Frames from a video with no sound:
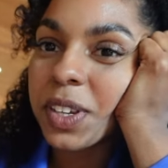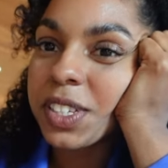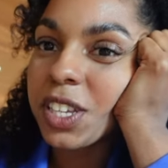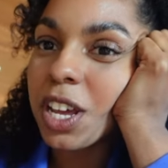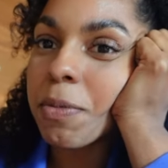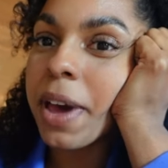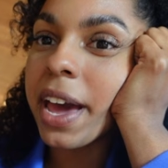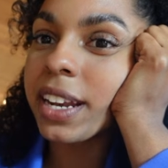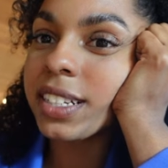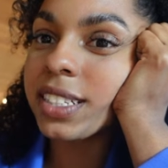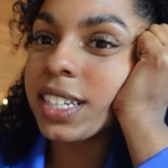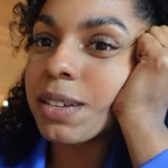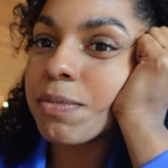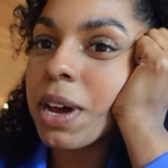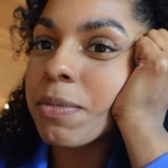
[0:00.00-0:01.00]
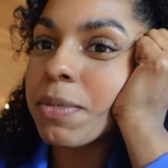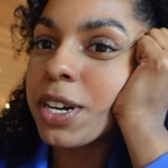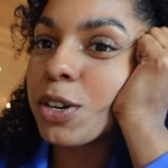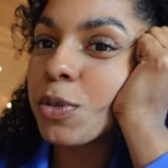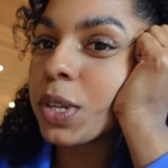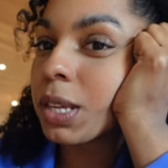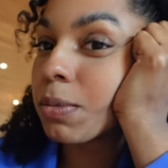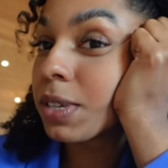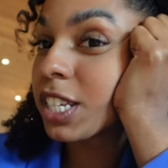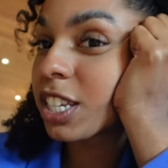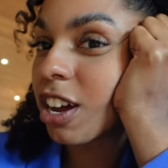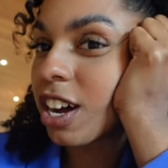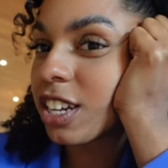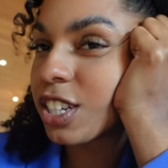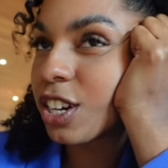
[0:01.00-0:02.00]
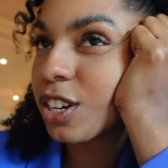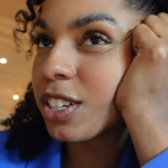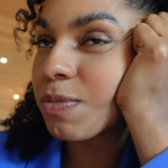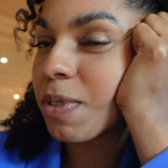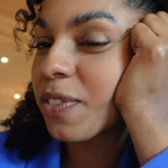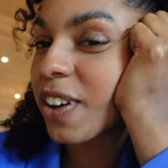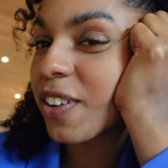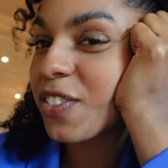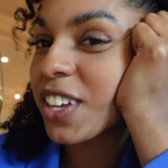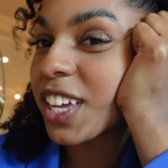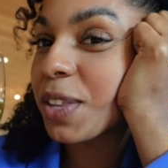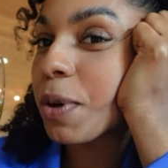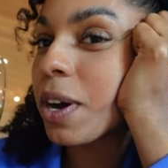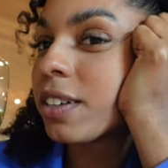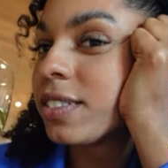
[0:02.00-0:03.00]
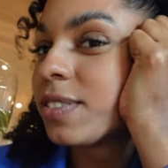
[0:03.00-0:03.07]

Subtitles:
So I'm ending my meal with a Moscato. It's my favourite thing in the world.